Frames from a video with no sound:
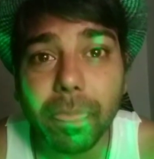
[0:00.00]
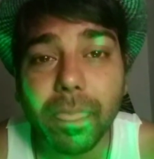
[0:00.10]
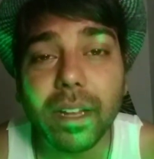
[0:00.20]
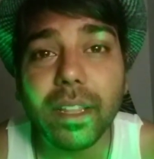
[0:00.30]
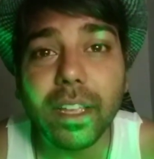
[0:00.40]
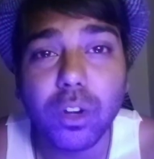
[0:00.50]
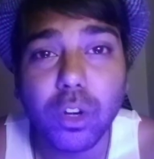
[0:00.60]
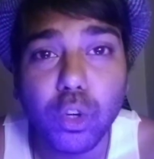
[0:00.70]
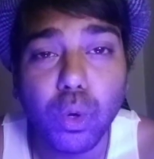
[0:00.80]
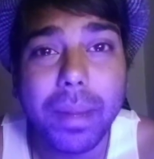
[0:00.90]
that they
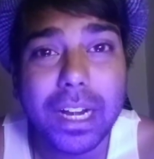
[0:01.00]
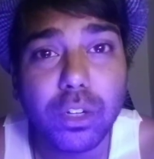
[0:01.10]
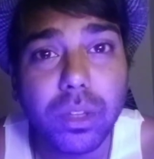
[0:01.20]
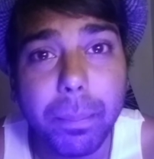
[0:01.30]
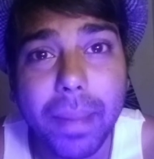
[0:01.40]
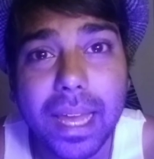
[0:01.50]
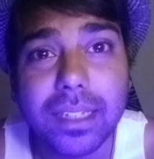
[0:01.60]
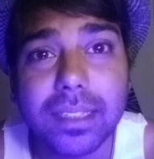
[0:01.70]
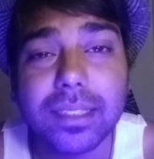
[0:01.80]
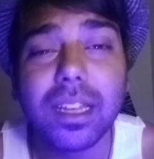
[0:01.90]
cannot go back to the
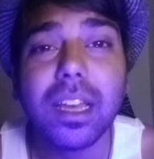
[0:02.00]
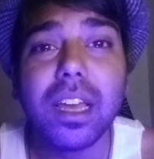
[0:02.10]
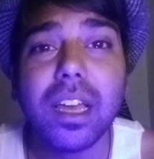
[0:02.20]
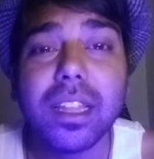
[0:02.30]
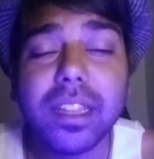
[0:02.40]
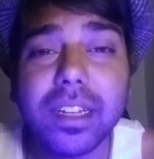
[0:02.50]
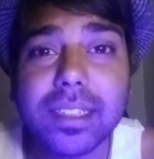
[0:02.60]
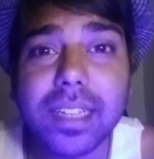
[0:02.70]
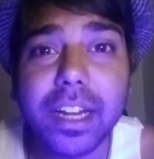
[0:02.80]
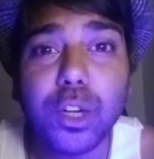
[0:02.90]
palace. They
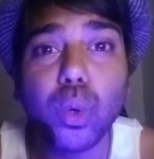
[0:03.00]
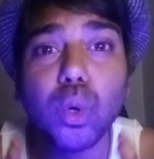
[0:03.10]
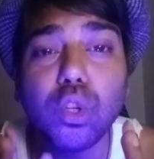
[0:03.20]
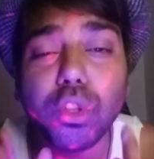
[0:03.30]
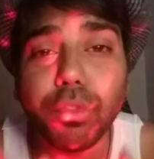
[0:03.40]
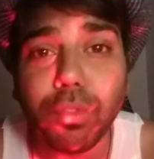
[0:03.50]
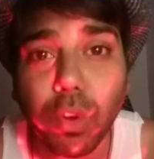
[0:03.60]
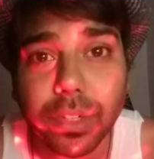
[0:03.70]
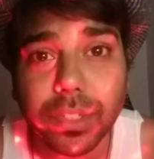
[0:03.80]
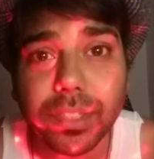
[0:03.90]
decide to go to the
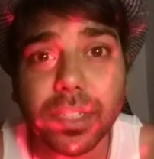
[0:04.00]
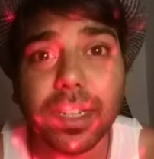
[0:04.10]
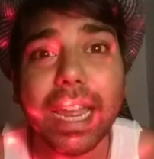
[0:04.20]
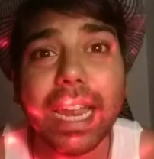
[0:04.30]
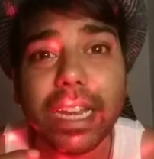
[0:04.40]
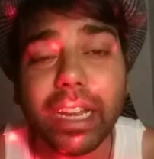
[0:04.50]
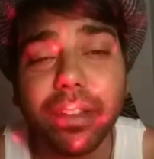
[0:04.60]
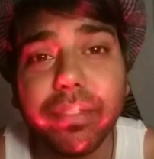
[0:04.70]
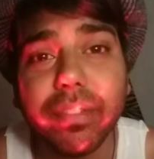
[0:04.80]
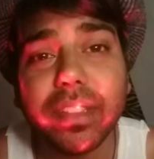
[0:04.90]
forest and
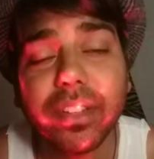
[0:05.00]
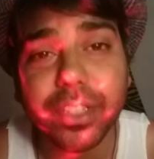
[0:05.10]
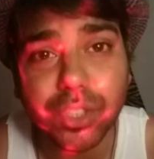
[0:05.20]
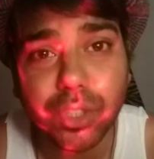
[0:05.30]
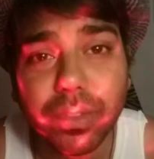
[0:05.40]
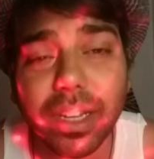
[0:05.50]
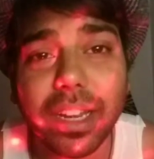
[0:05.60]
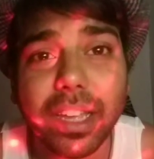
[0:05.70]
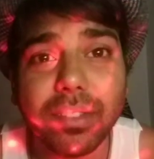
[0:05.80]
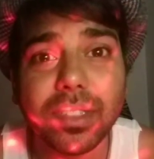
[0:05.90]
live the rest of their
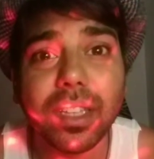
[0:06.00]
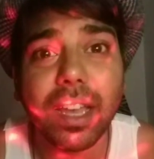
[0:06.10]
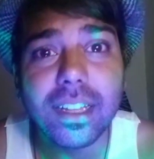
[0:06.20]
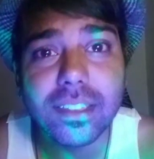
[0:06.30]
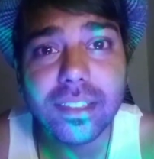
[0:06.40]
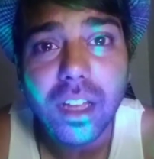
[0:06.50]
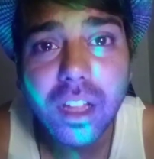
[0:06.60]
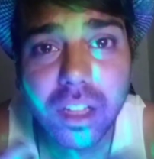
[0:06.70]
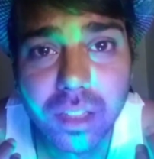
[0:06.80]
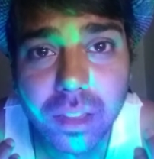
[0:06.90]
lives as
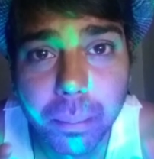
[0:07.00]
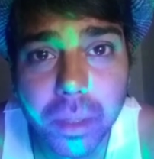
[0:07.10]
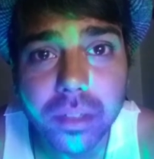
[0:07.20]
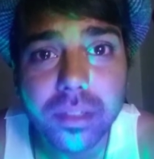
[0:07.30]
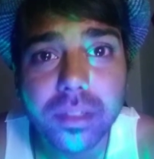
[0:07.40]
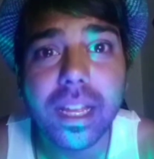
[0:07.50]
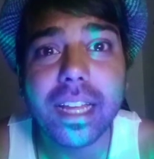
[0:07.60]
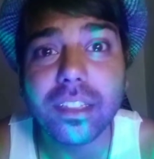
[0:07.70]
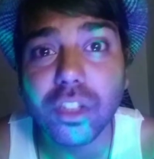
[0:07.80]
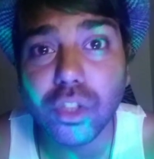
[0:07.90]
the birds,
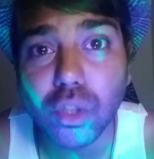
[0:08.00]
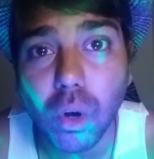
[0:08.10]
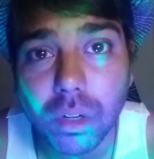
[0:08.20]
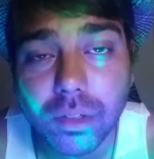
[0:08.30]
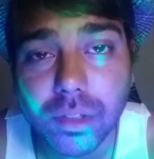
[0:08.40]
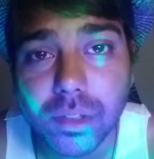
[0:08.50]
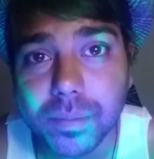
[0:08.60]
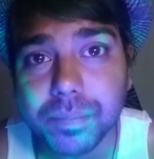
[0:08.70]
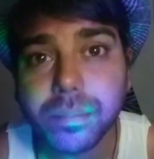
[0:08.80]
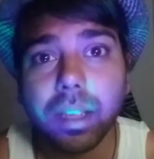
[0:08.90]
as the storks.
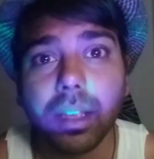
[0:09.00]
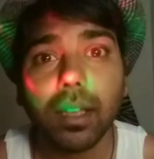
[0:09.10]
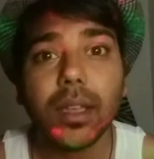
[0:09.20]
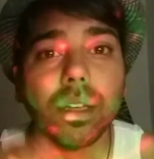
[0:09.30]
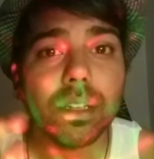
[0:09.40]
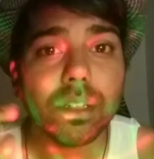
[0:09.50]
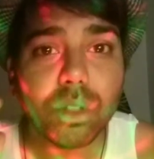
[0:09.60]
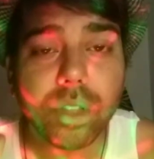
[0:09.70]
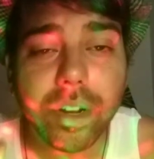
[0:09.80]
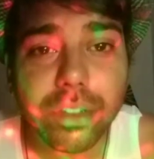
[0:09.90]

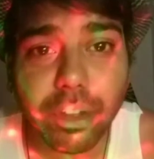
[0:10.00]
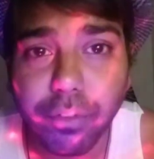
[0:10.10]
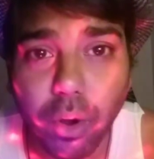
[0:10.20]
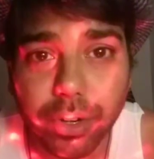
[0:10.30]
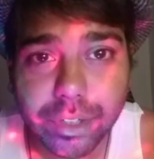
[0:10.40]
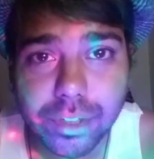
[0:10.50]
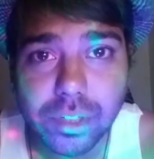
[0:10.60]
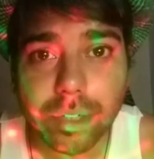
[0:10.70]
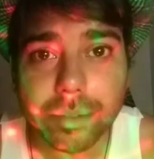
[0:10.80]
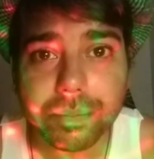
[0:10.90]
So they're in the forest,